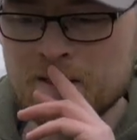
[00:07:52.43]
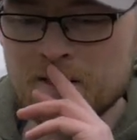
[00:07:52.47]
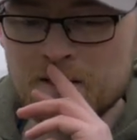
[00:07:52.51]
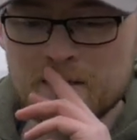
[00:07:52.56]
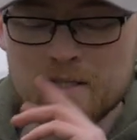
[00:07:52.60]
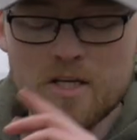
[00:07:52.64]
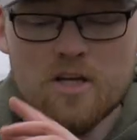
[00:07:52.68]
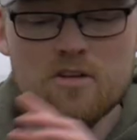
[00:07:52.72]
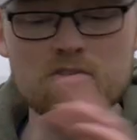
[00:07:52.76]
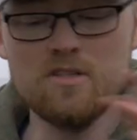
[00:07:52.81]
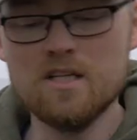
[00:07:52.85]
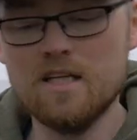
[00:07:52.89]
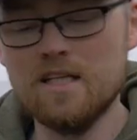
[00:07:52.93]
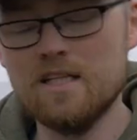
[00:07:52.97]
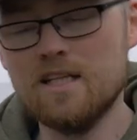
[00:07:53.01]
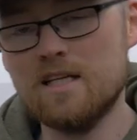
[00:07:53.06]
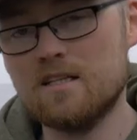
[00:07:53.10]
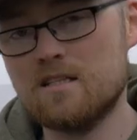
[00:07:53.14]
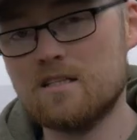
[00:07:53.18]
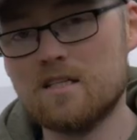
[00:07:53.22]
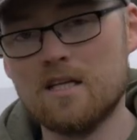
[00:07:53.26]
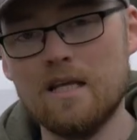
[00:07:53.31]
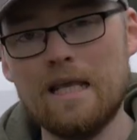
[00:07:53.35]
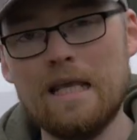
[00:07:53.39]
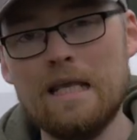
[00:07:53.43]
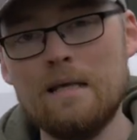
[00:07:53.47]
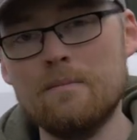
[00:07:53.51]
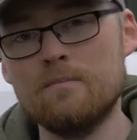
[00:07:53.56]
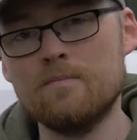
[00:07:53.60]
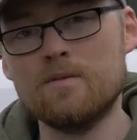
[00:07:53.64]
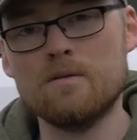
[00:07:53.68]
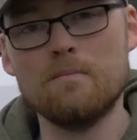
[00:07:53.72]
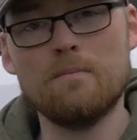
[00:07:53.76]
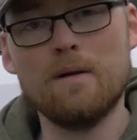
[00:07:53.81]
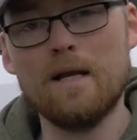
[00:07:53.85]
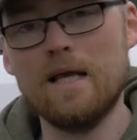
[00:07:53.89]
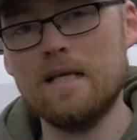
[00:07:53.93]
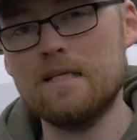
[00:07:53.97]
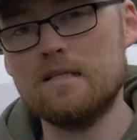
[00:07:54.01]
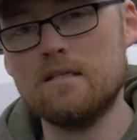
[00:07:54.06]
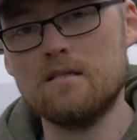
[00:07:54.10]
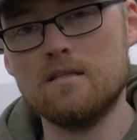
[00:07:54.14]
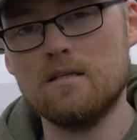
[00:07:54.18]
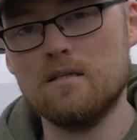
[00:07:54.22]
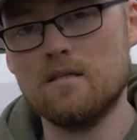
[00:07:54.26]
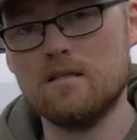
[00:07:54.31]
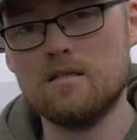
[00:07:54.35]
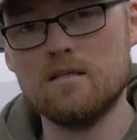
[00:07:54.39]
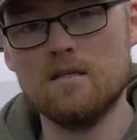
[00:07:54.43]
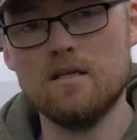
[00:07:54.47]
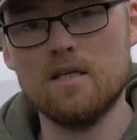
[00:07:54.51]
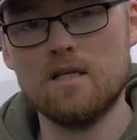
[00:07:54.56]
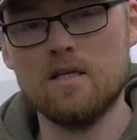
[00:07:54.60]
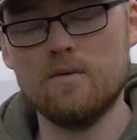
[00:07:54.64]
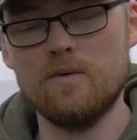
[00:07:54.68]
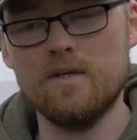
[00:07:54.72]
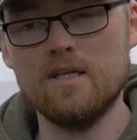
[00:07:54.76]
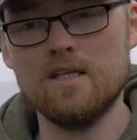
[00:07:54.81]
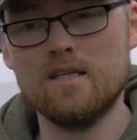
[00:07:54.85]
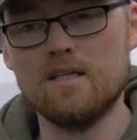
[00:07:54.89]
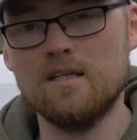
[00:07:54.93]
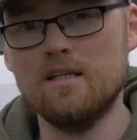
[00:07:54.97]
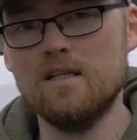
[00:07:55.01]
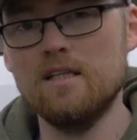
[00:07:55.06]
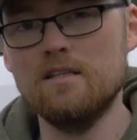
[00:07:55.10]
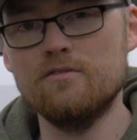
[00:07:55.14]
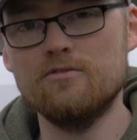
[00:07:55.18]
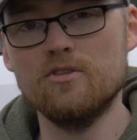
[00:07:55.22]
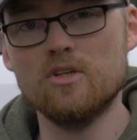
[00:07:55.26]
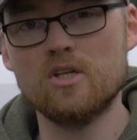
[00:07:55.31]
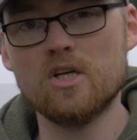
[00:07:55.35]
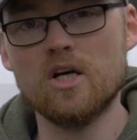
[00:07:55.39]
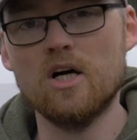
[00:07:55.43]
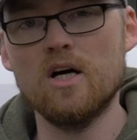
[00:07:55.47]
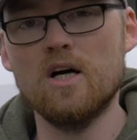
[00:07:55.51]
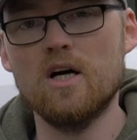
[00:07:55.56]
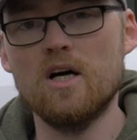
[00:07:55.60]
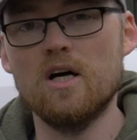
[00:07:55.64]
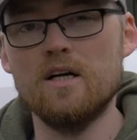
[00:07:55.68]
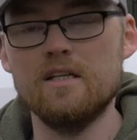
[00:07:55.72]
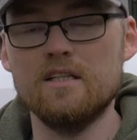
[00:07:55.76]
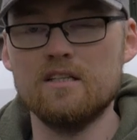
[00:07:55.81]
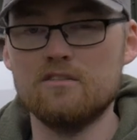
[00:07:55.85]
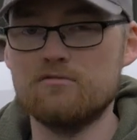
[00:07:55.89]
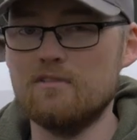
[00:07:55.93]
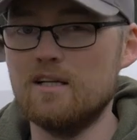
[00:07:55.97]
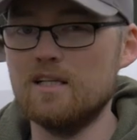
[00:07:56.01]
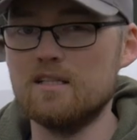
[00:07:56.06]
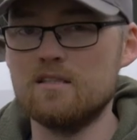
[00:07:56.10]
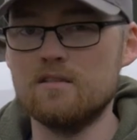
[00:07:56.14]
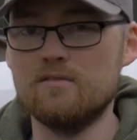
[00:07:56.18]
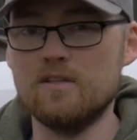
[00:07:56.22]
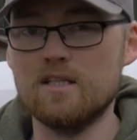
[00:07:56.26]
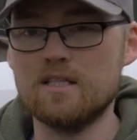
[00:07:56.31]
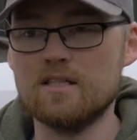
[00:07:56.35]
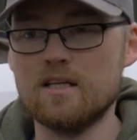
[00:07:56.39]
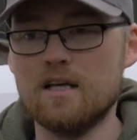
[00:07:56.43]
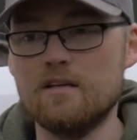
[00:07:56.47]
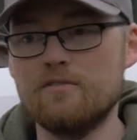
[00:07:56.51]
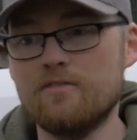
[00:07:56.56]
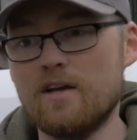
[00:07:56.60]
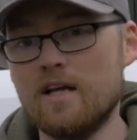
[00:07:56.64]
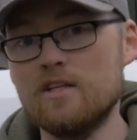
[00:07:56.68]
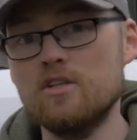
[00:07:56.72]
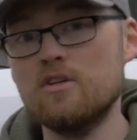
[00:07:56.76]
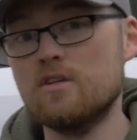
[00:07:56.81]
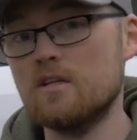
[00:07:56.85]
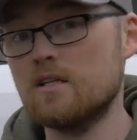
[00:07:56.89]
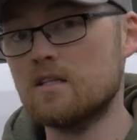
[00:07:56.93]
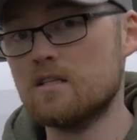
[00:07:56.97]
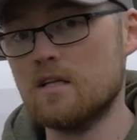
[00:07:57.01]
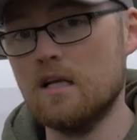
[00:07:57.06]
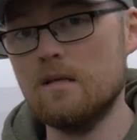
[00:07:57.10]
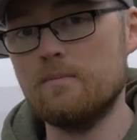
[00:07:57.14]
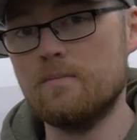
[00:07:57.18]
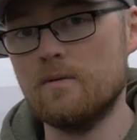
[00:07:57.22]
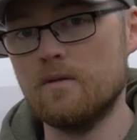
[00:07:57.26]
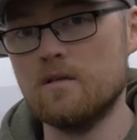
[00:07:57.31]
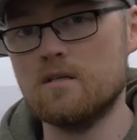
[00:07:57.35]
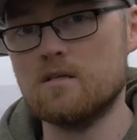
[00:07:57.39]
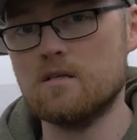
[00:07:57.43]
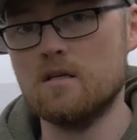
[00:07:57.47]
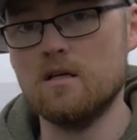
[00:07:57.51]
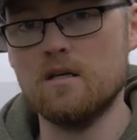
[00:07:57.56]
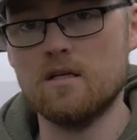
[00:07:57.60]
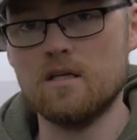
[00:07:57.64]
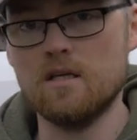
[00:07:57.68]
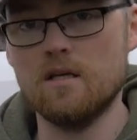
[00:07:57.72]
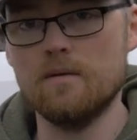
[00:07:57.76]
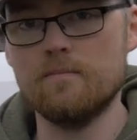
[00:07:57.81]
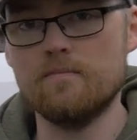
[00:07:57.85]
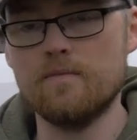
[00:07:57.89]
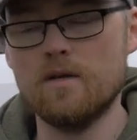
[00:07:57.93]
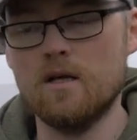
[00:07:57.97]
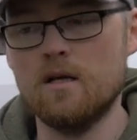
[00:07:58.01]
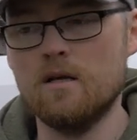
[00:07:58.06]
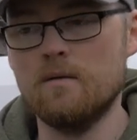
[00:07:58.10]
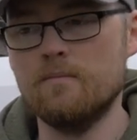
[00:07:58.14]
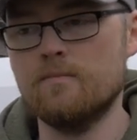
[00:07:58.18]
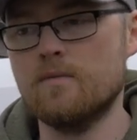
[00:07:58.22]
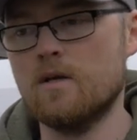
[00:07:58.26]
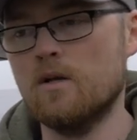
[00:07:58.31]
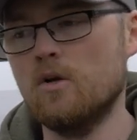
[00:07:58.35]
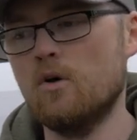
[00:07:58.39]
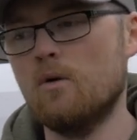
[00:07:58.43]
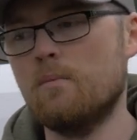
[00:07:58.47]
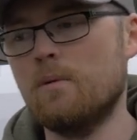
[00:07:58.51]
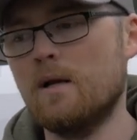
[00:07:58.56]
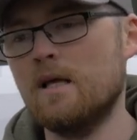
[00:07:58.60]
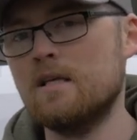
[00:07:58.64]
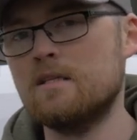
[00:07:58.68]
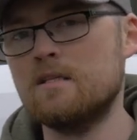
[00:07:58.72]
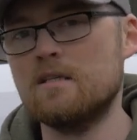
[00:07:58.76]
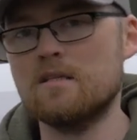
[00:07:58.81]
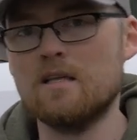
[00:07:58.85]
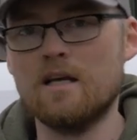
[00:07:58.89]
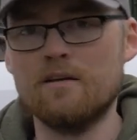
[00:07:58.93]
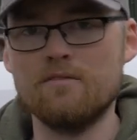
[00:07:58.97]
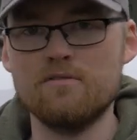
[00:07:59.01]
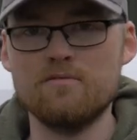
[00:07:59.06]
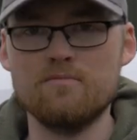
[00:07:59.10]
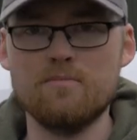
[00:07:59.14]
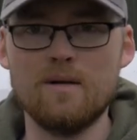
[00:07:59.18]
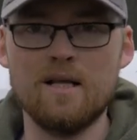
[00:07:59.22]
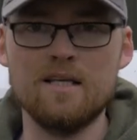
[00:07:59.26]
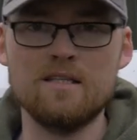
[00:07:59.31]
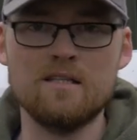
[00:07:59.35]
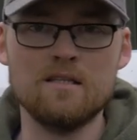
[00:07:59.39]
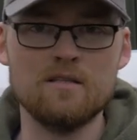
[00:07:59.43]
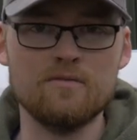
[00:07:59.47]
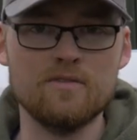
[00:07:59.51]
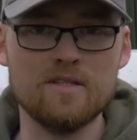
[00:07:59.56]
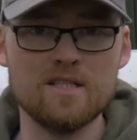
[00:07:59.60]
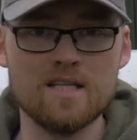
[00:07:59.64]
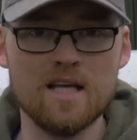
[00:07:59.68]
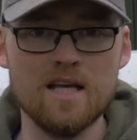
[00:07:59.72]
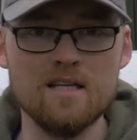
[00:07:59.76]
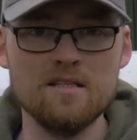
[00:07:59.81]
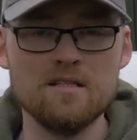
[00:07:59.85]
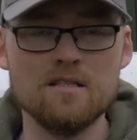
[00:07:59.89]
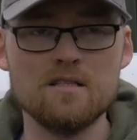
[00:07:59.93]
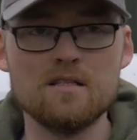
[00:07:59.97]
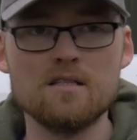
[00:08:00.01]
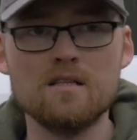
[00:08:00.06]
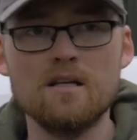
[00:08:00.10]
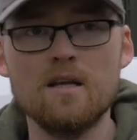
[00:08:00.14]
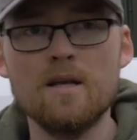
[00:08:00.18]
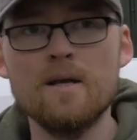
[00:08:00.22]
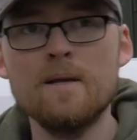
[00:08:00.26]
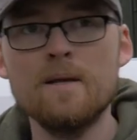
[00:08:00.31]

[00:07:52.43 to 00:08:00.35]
Usually there's teams and places at the circuit where you can leave your car and it's relatively safe. And you can sleep at the circuit. A lot of places have places for tents.